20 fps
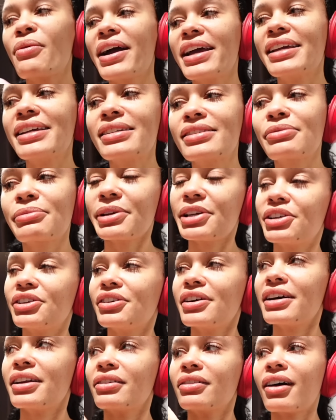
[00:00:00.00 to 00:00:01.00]
way he's real.
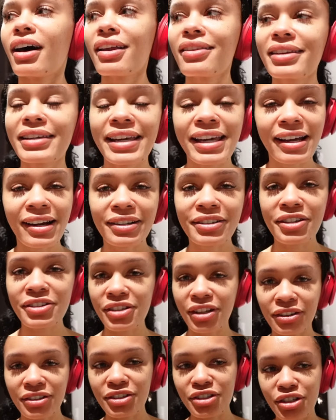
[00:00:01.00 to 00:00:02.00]
And a lot of the characters
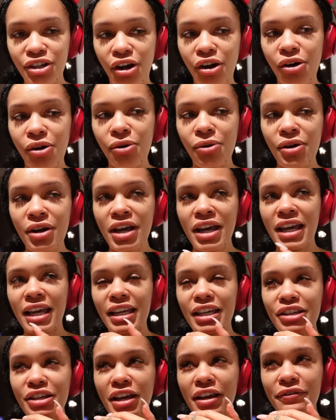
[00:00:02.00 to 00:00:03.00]
on the show,
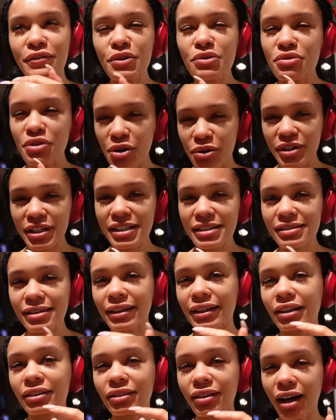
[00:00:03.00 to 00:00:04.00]
if you notice,
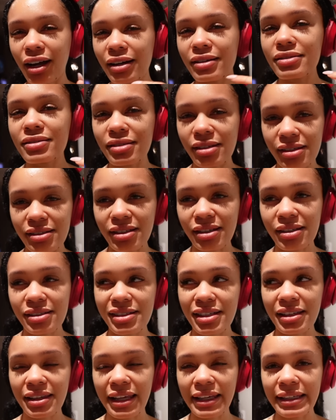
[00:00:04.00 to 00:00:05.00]
like a lot of
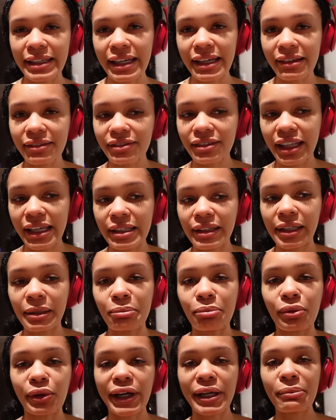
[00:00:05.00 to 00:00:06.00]
seasons, they get they
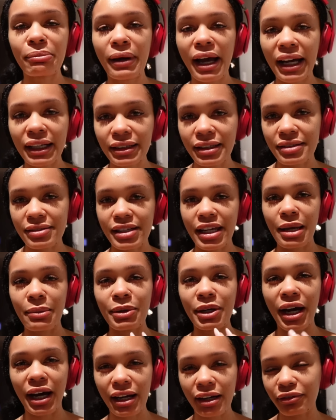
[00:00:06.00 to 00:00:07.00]
like bring back the same
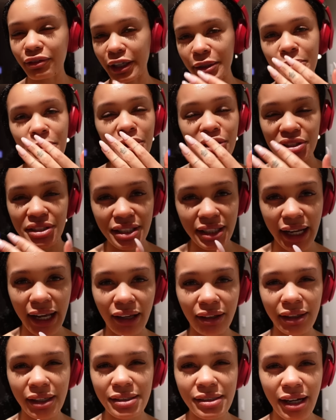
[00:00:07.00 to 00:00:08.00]
kind of like
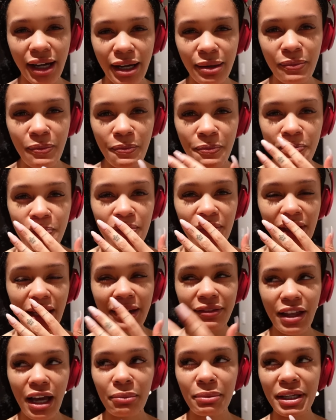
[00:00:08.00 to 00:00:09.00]
personality type,
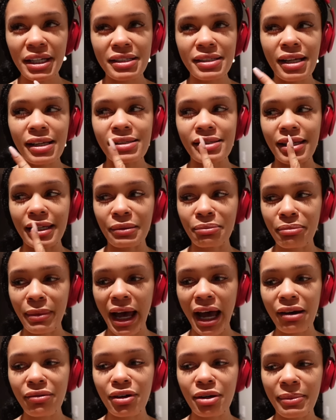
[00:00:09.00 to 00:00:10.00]
if that makes sense. Like
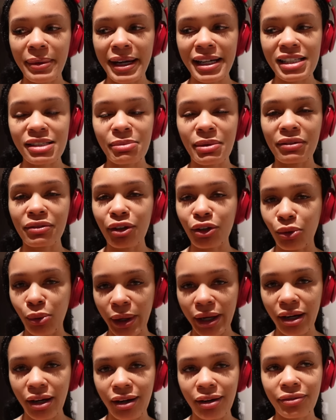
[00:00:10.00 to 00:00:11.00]
Matt reminds me of the
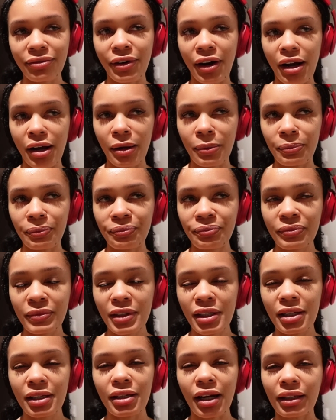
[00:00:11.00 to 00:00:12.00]
lawyer from
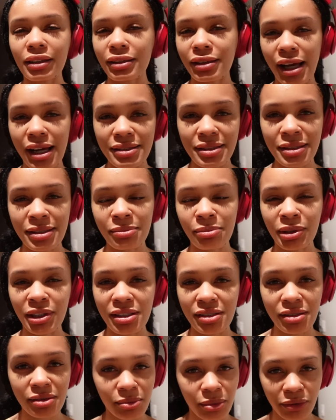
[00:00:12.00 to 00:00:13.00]
not the last season, but the
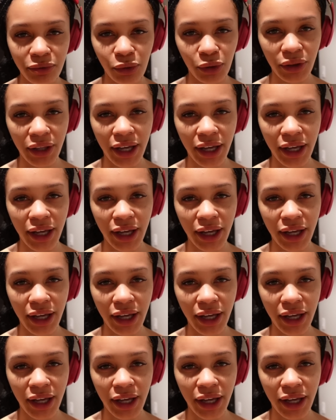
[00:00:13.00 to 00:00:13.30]
season before